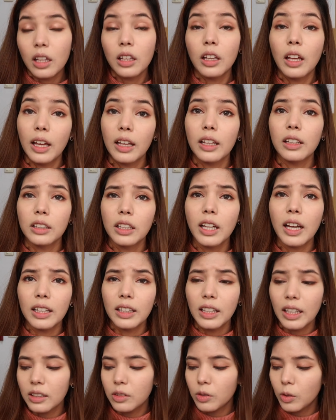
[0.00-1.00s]
And yeah,
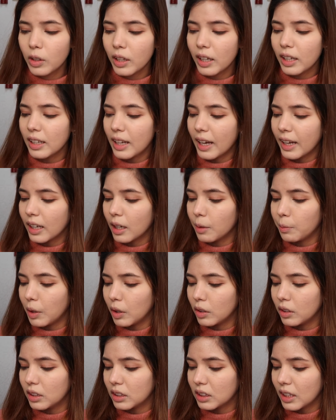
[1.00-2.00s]
that's what I like
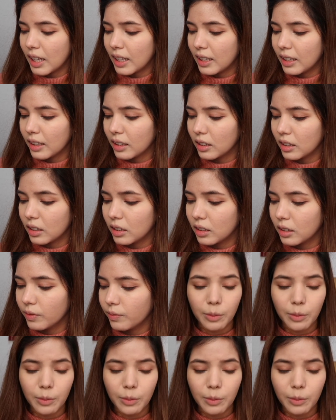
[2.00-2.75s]
about this eyeliner.